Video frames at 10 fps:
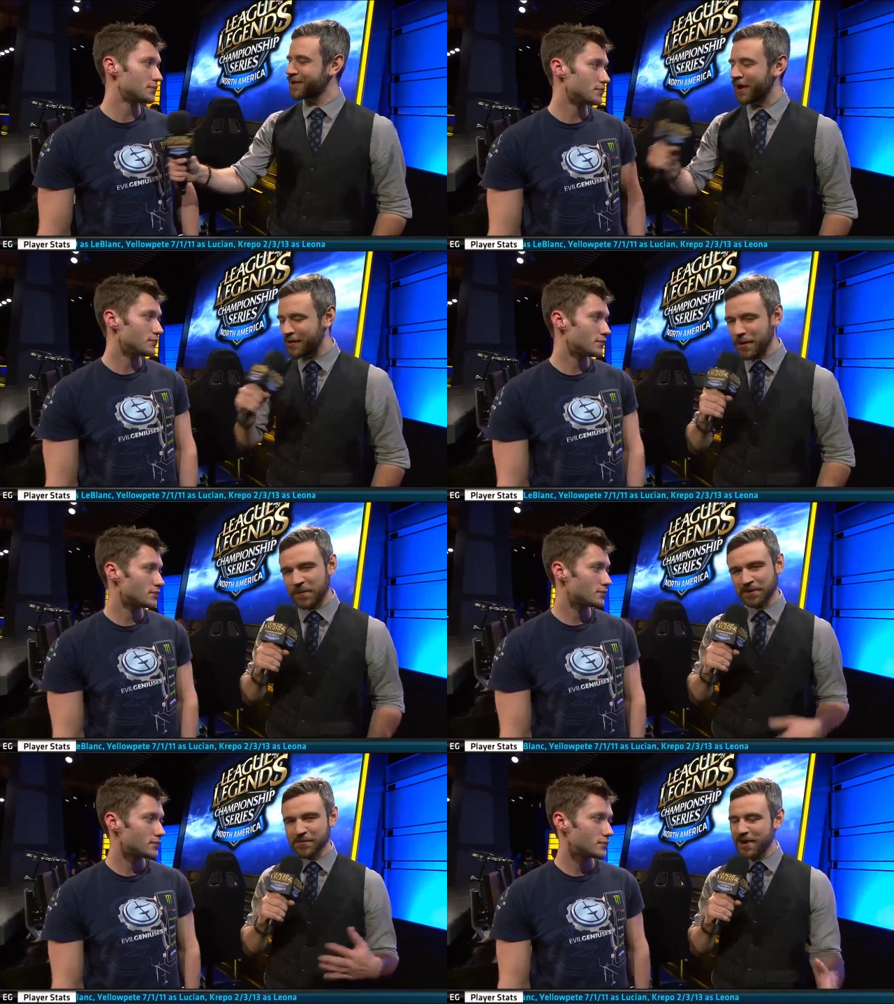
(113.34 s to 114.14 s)
Speaker 1: All right, I want
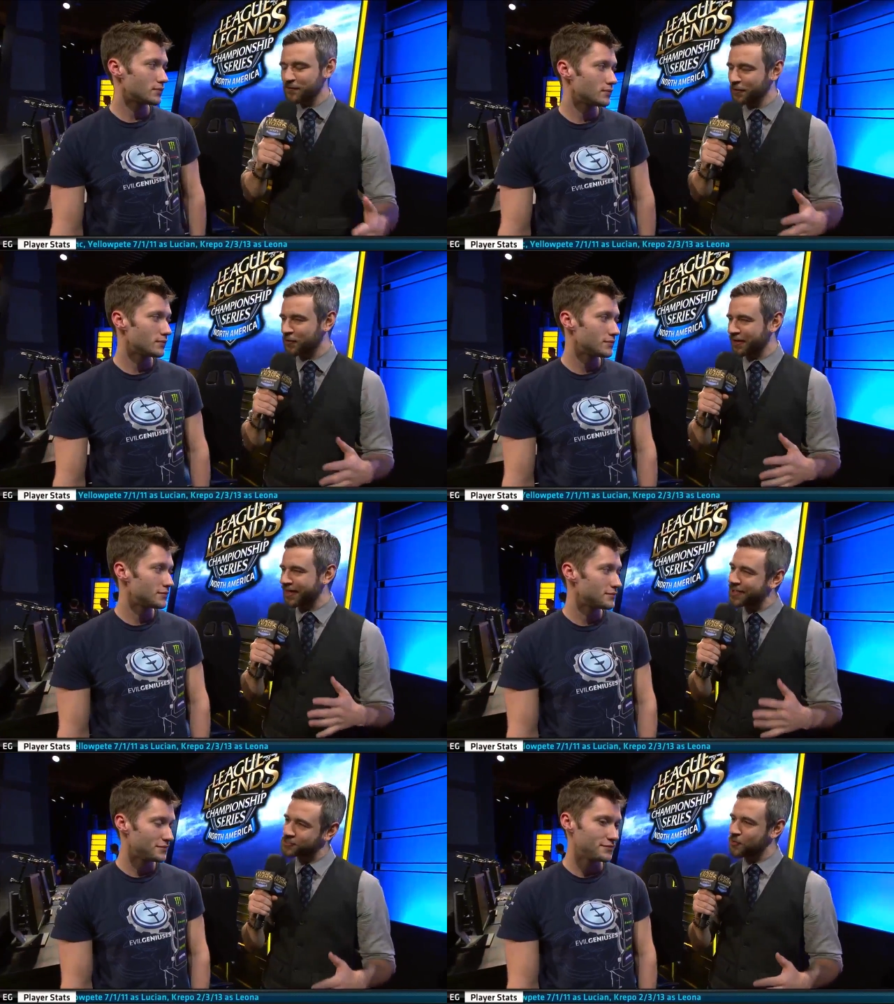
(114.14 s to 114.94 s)
to pick your brain real quick.
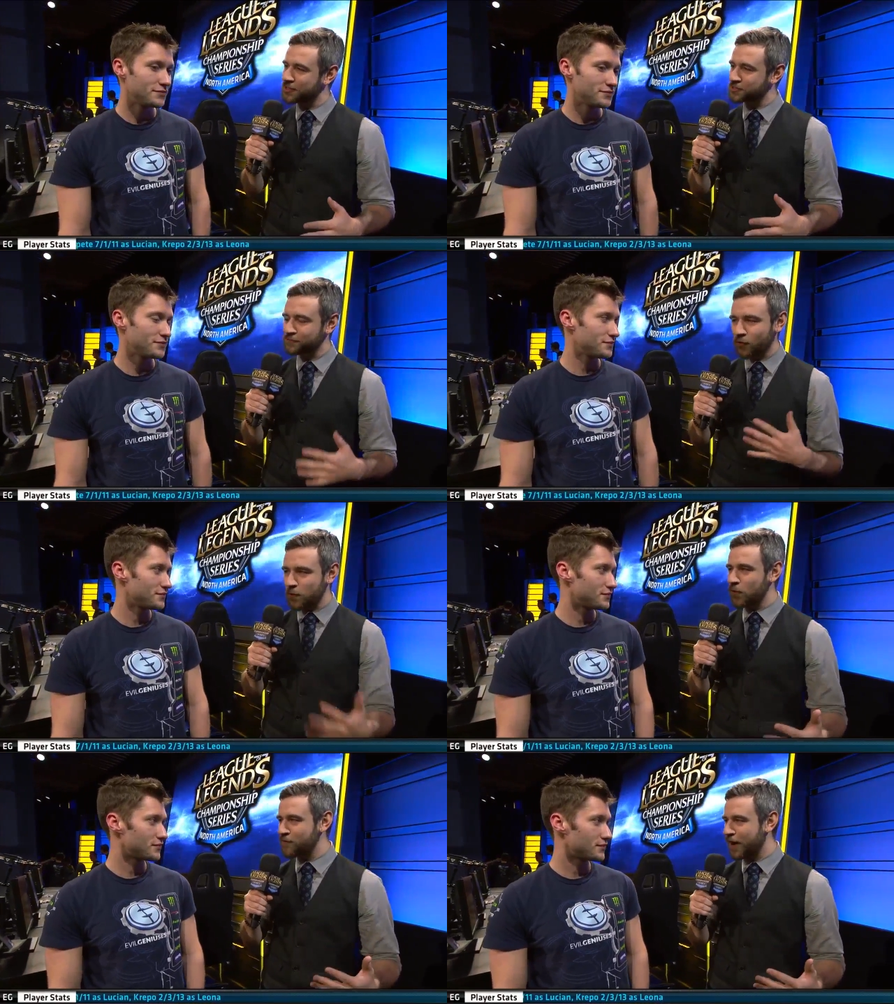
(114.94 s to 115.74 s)
Last question,
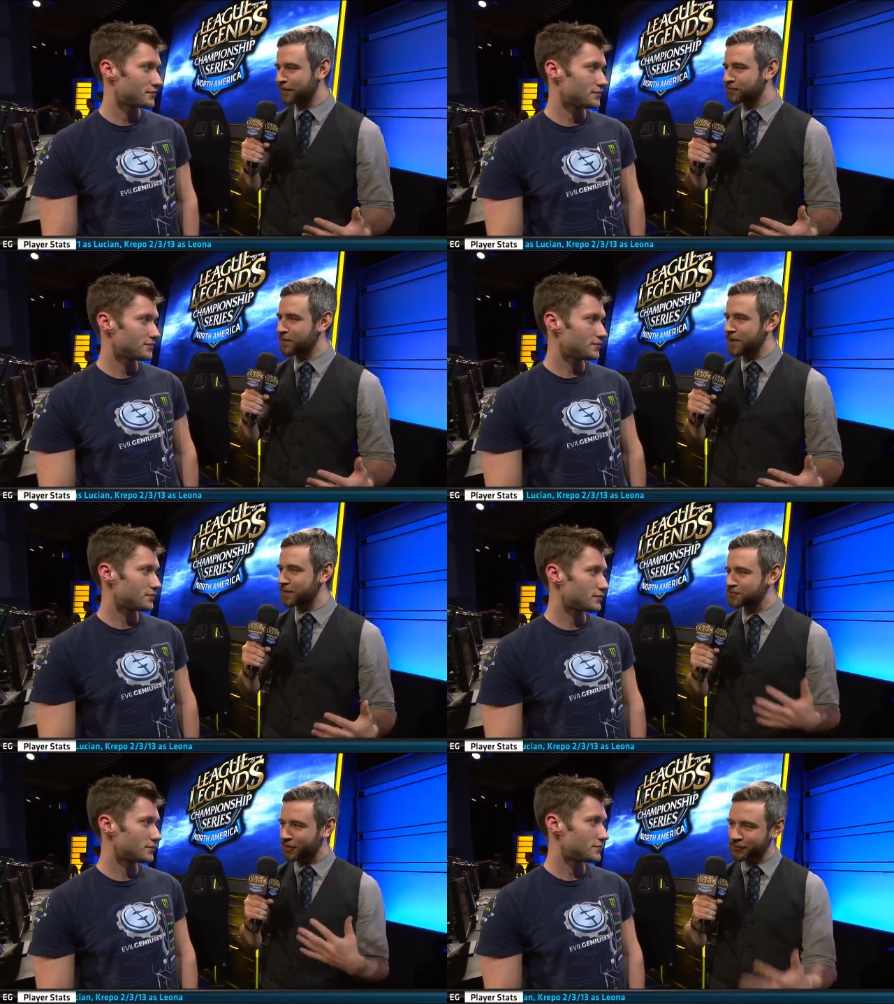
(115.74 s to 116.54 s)
4.5 is coming
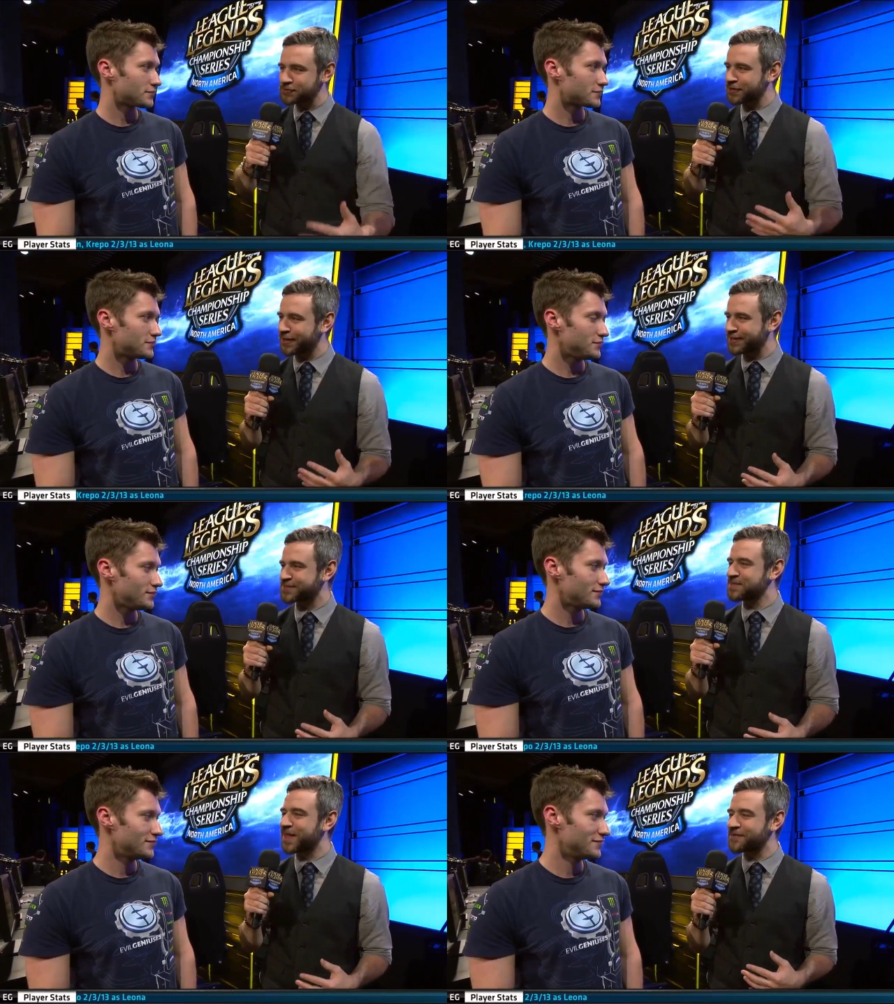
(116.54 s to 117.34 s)
up. Jungler's going to get
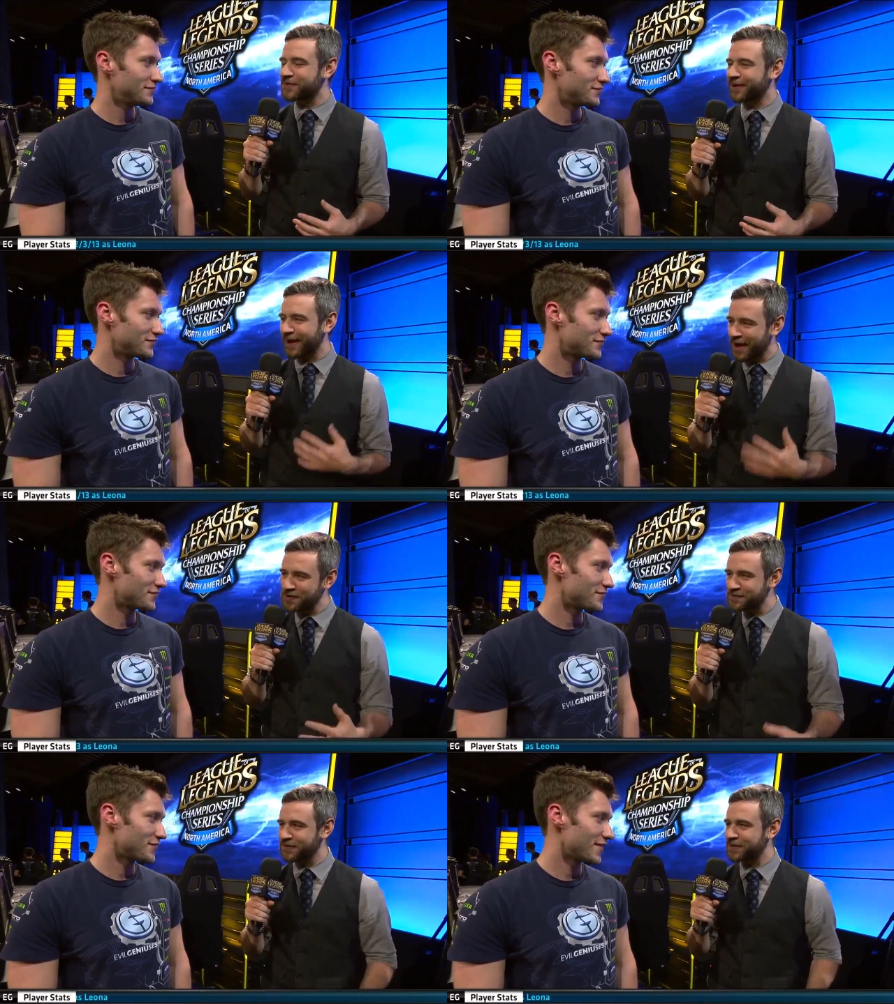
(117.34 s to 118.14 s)
some love here. How are
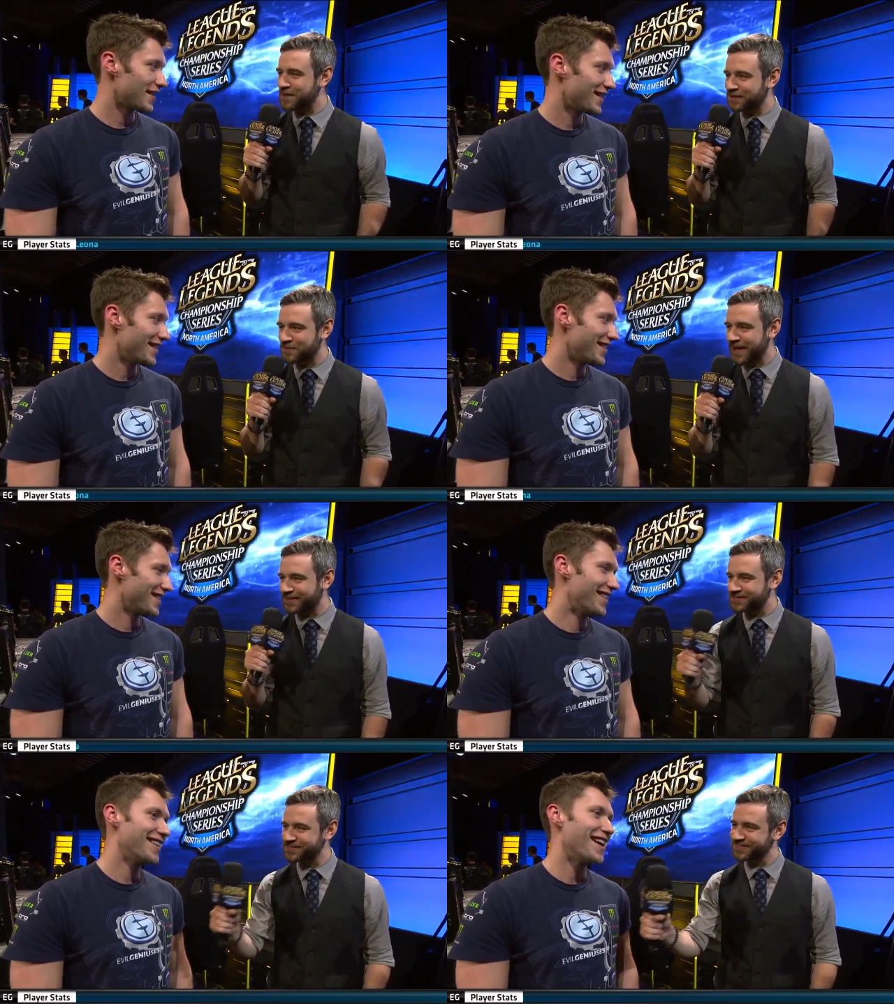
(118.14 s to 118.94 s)
you feeling about the
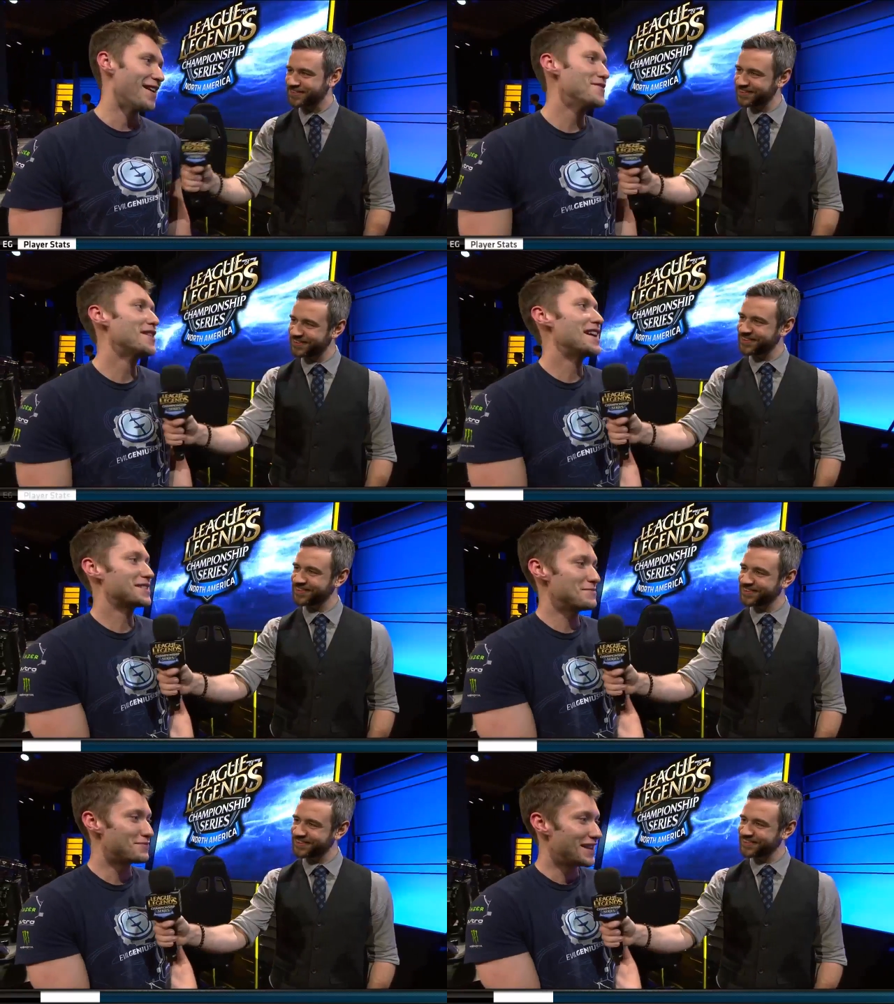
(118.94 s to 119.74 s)
patch?
Speaker 2: I've not
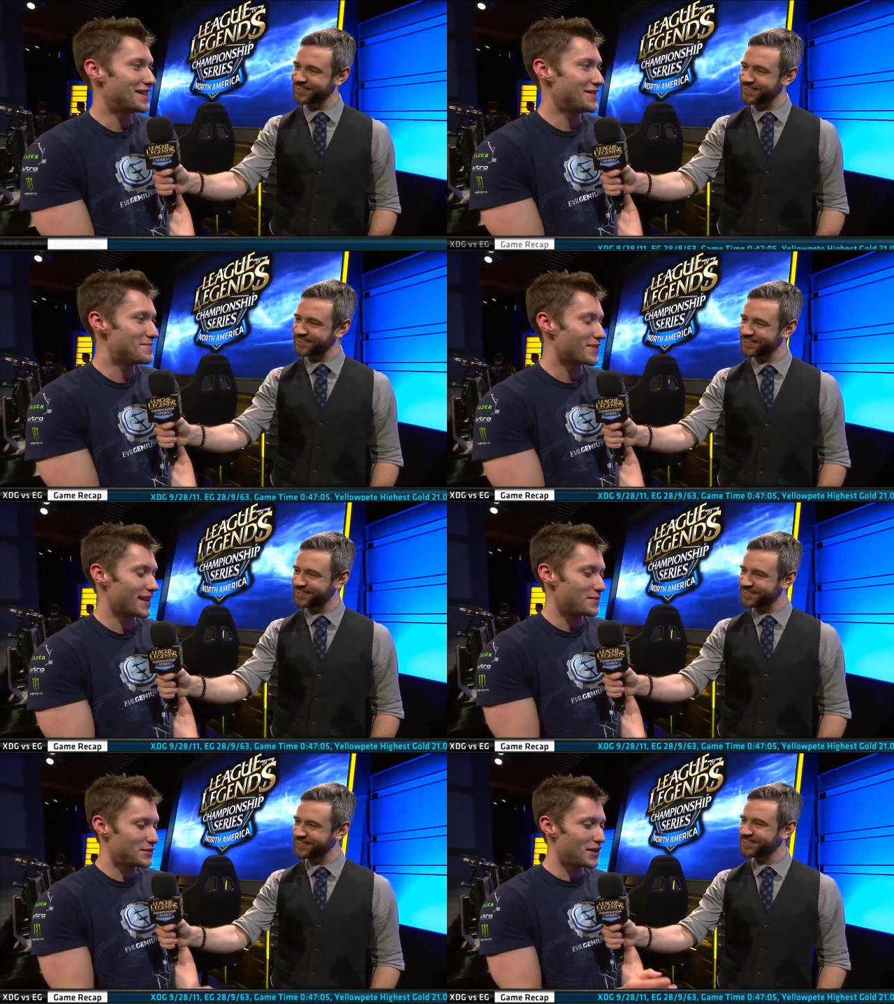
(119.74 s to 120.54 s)
actually played on the, like,
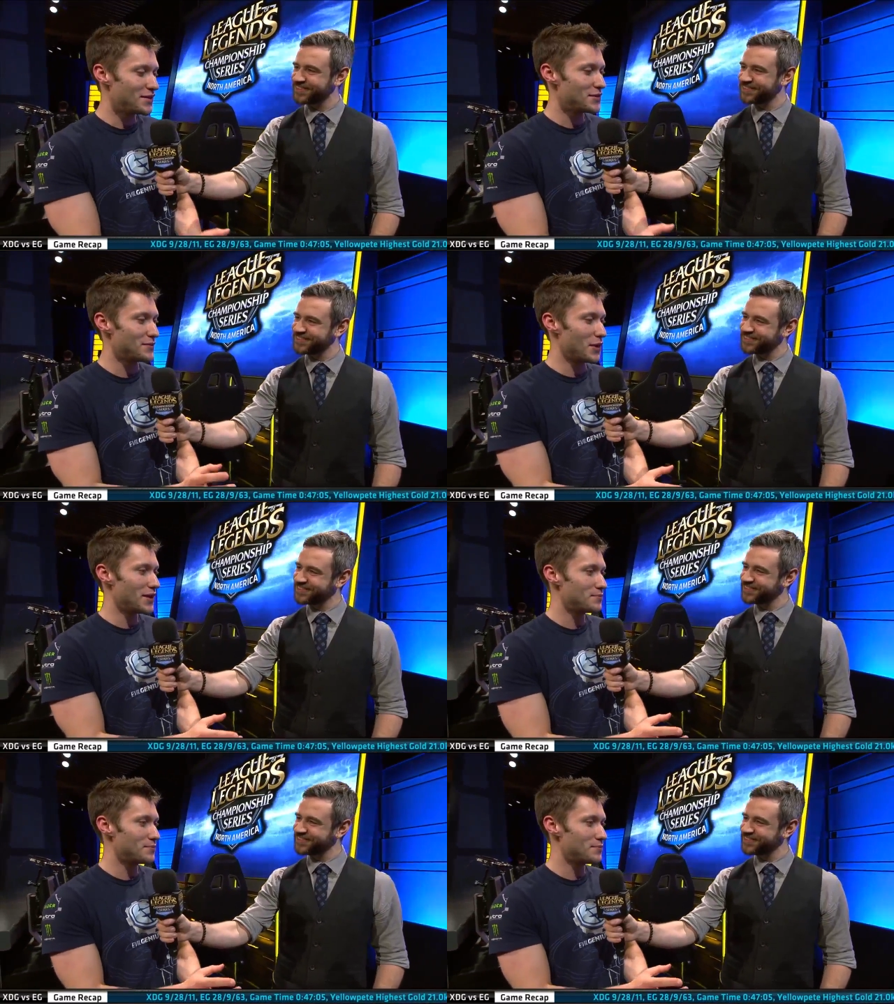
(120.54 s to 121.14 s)
I've been trying to avoid